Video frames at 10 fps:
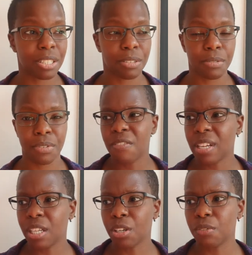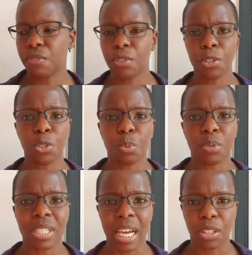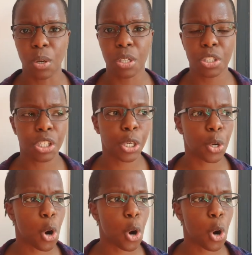of feeling confused with technology or